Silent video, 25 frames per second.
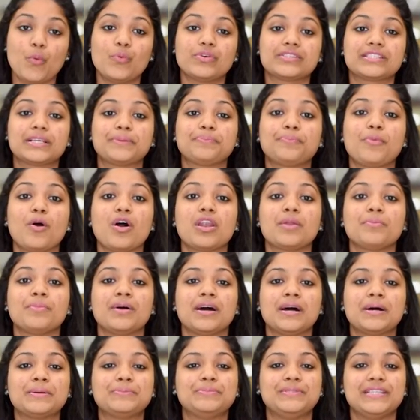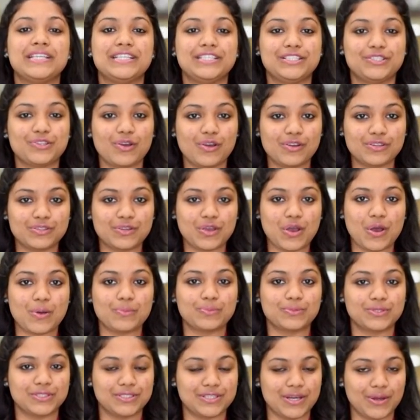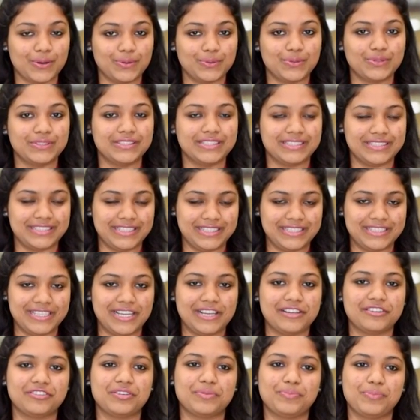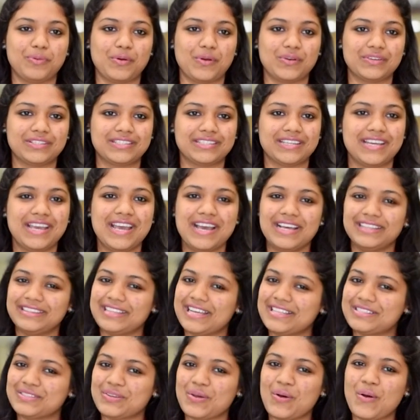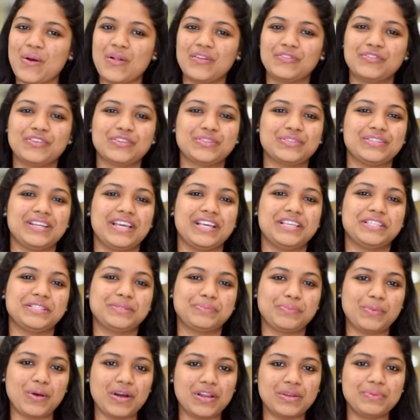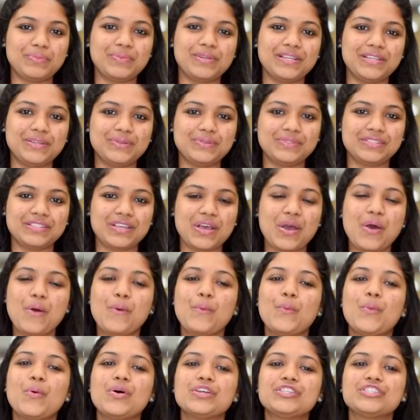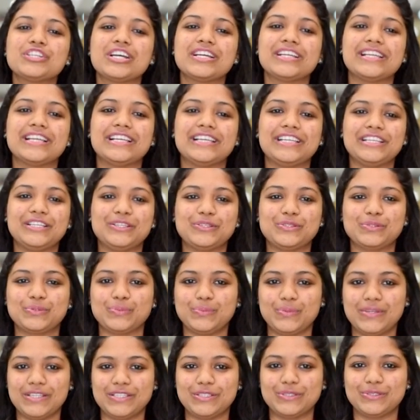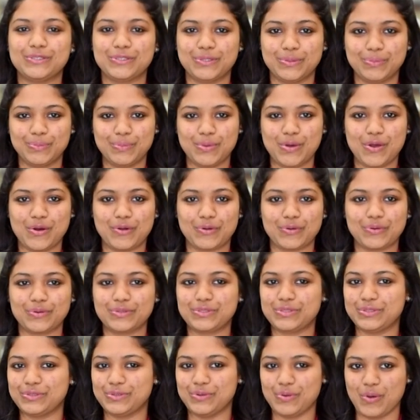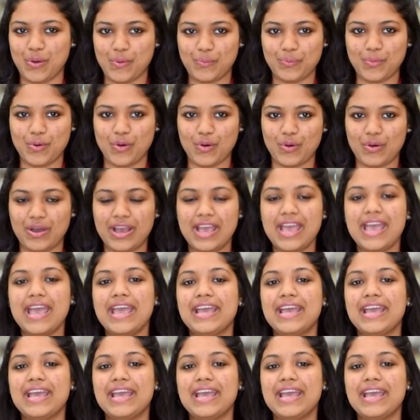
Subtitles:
Visit polymerupdate.com to download the detailed report. That's all for today's Polymer News. Watch our daily news video tomorrow to know more.